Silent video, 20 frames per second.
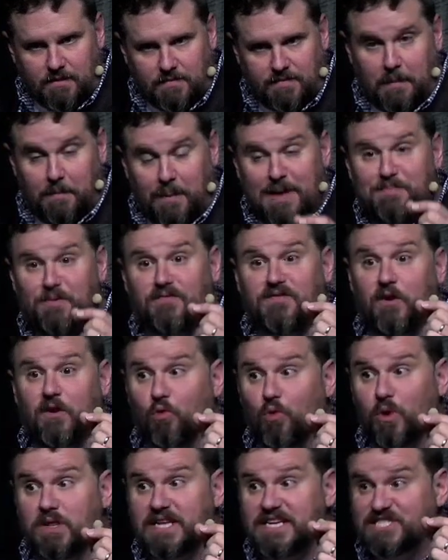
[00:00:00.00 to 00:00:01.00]
that people
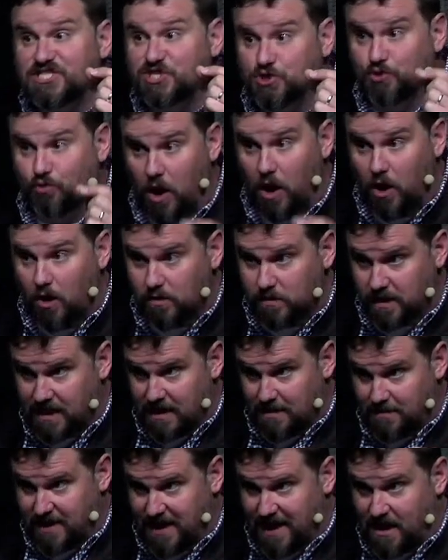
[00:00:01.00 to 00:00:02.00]
feel really
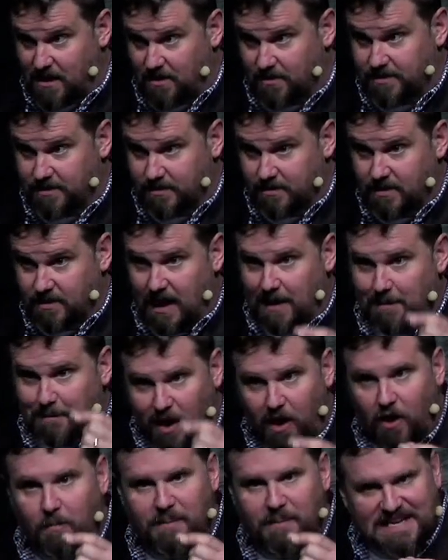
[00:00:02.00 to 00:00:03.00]
strongly about. And
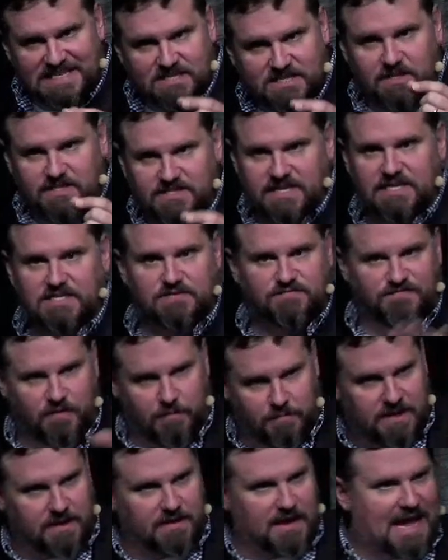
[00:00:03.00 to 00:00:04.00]
Paul basically says
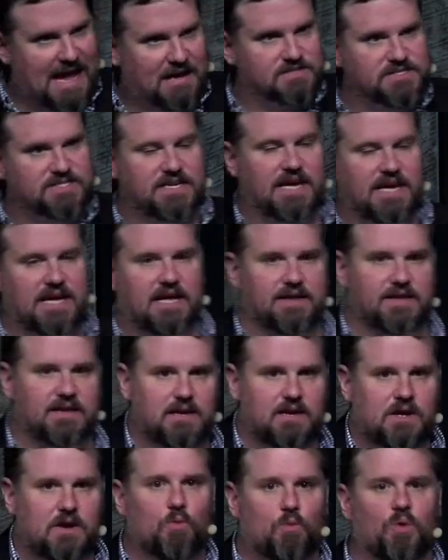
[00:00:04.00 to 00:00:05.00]
from the outset,
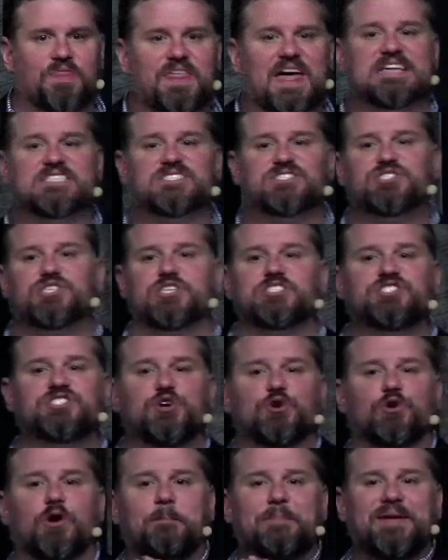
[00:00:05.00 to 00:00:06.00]
well, that's
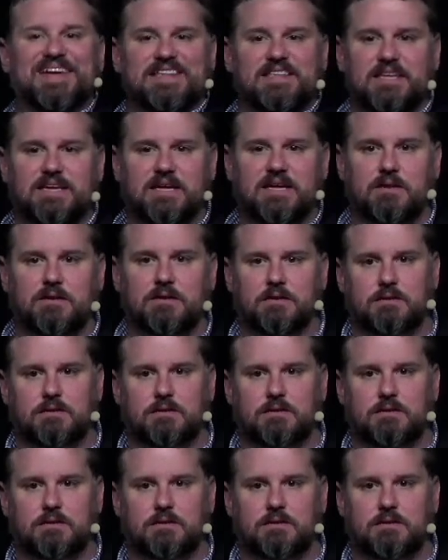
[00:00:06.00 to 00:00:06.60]
just your opinion.